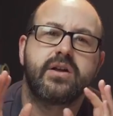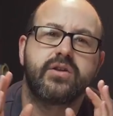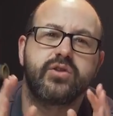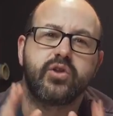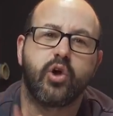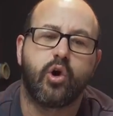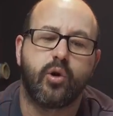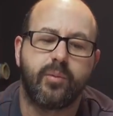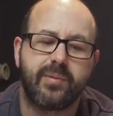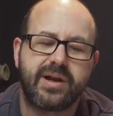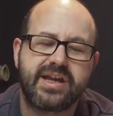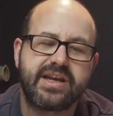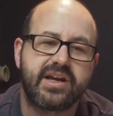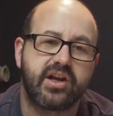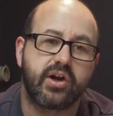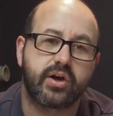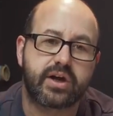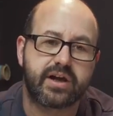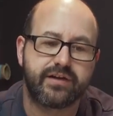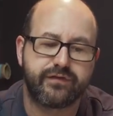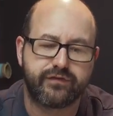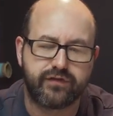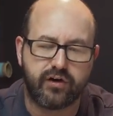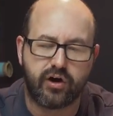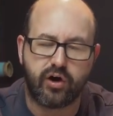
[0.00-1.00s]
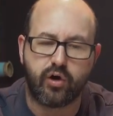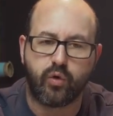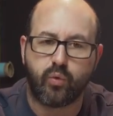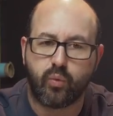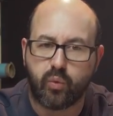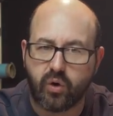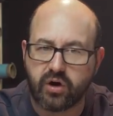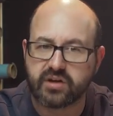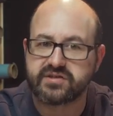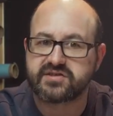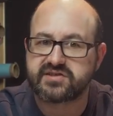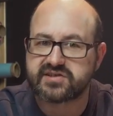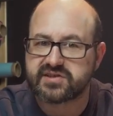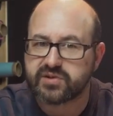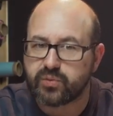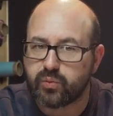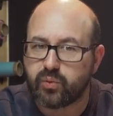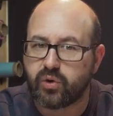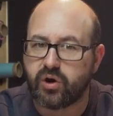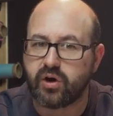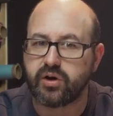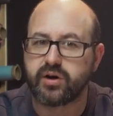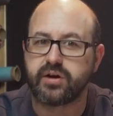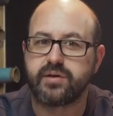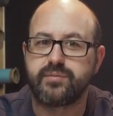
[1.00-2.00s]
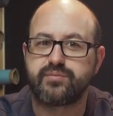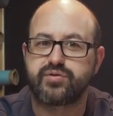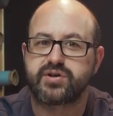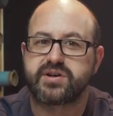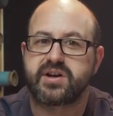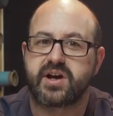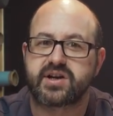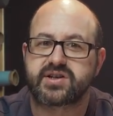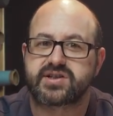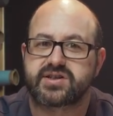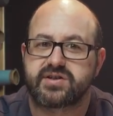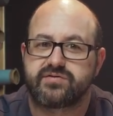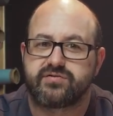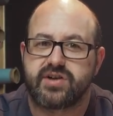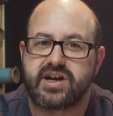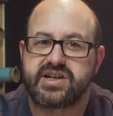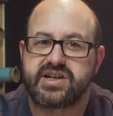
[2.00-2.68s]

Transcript: Normally you're looking for one to one reproduction